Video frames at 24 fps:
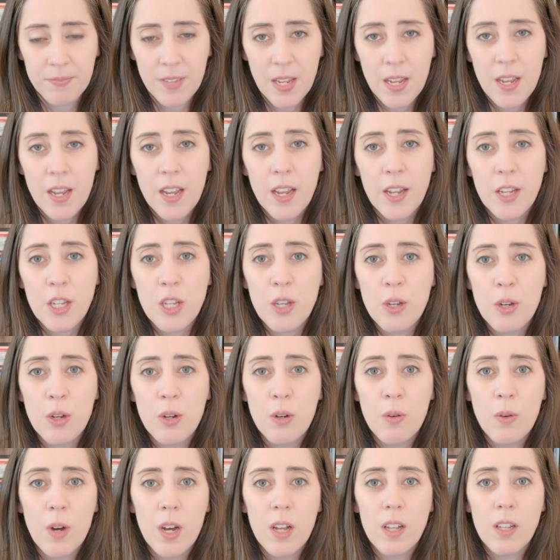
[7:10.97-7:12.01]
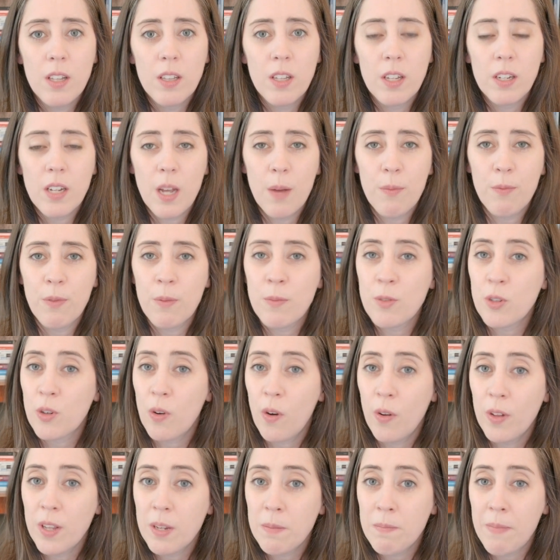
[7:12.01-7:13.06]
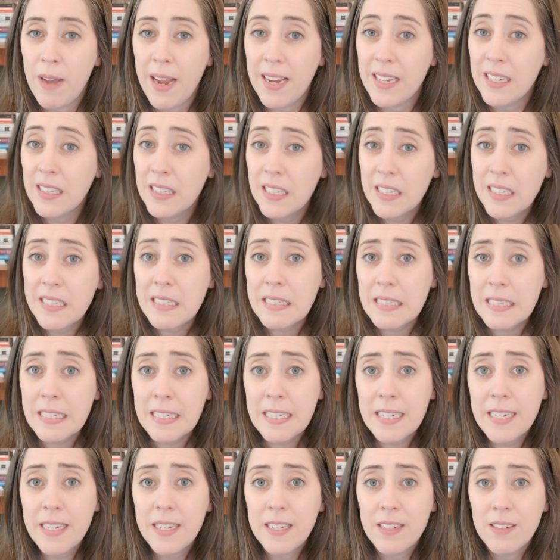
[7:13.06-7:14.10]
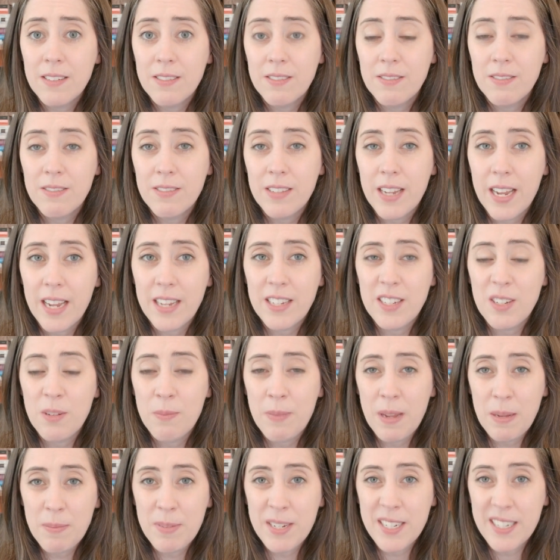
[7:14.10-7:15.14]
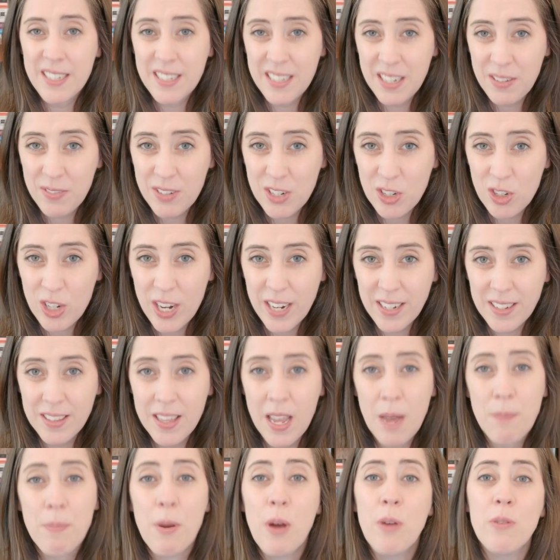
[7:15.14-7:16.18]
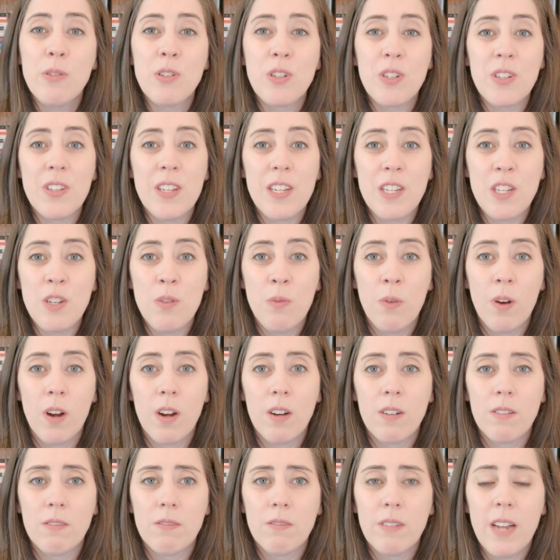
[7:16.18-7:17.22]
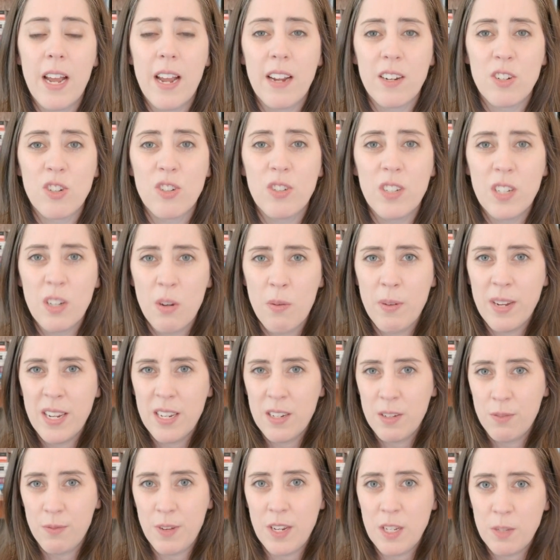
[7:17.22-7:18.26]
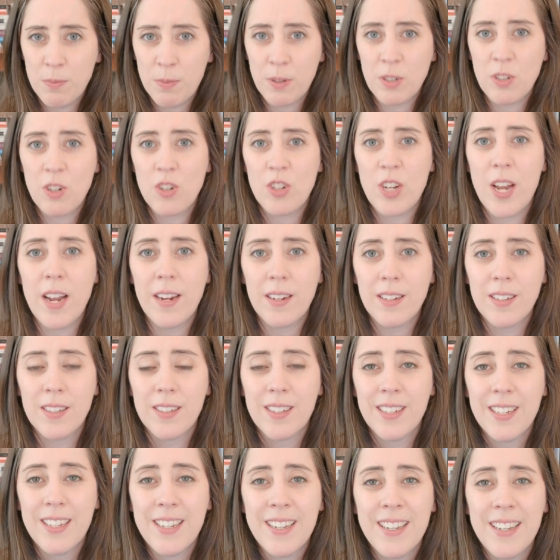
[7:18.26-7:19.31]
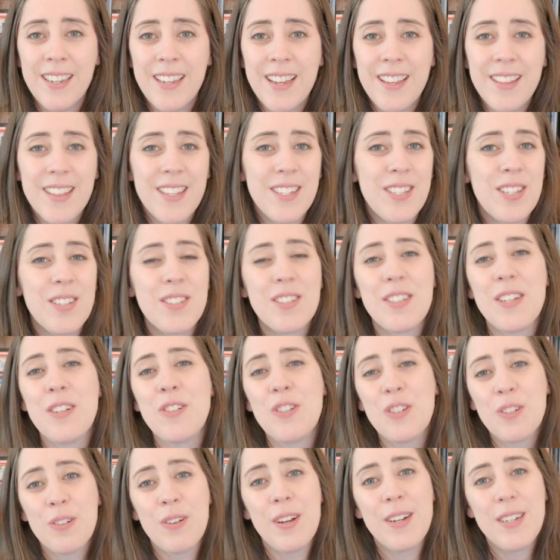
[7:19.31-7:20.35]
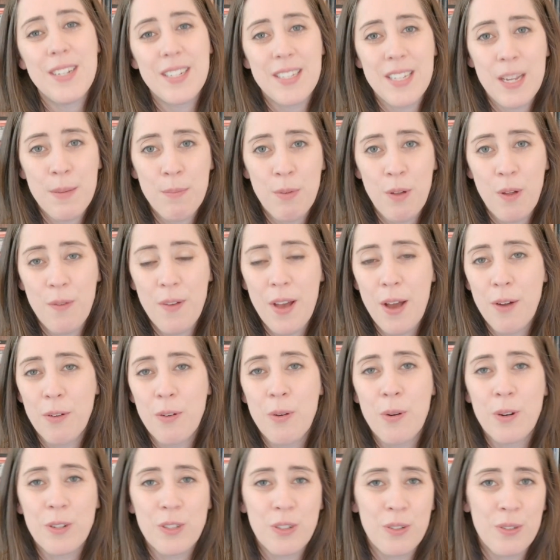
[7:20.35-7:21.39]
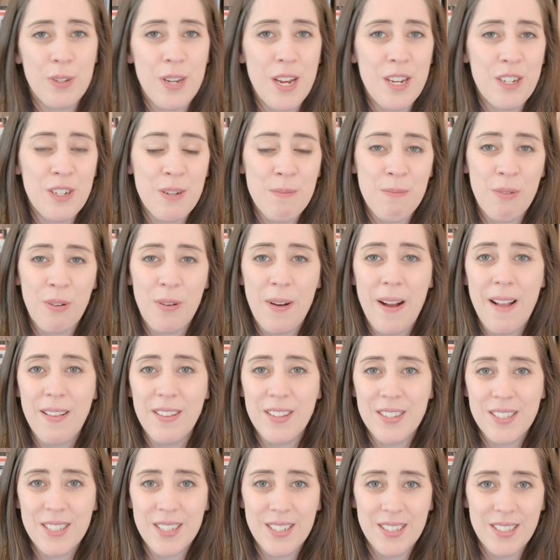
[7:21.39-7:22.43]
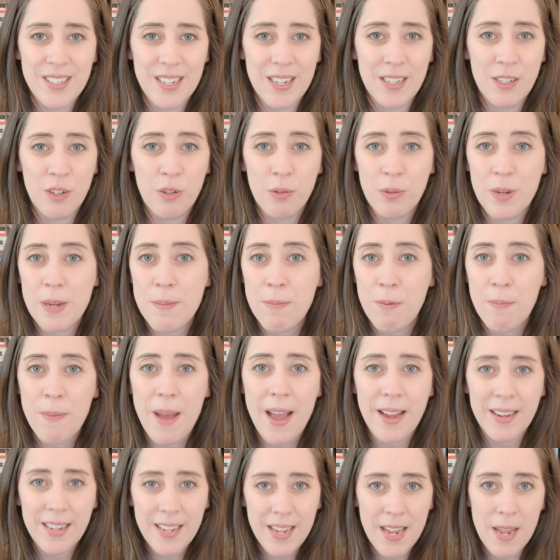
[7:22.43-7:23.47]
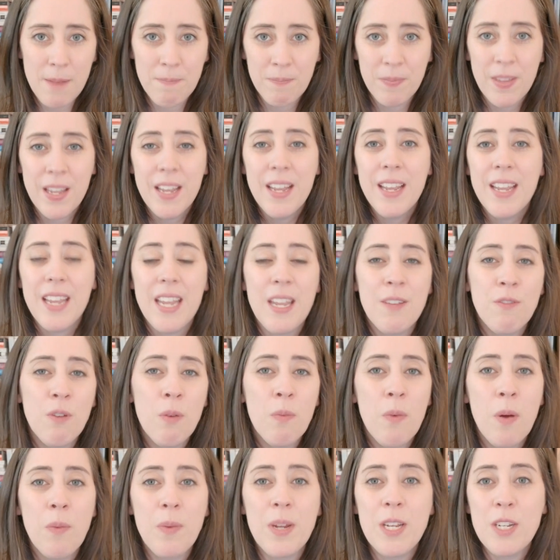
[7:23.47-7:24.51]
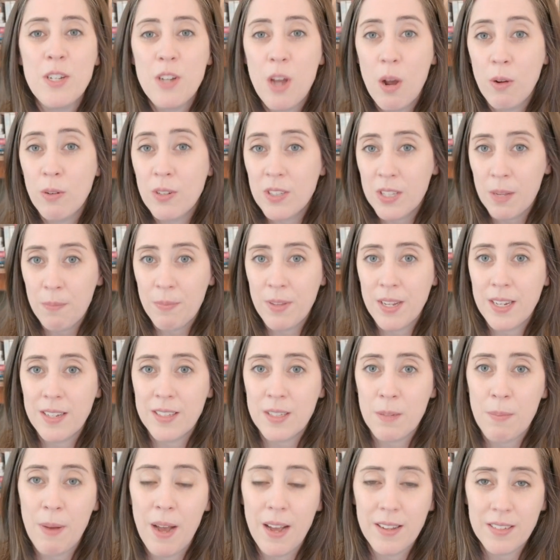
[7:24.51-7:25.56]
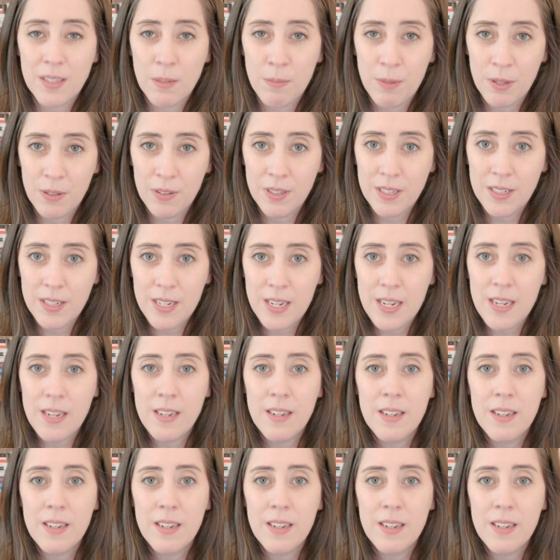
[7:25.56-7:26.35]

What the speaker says: you look up from scrolling mindlessly, and you maybe didn't even check that post that you were actually going into Facebook to check? This is such a great example of how course creation paralysis can creep back in. Even when we know something is a possibility,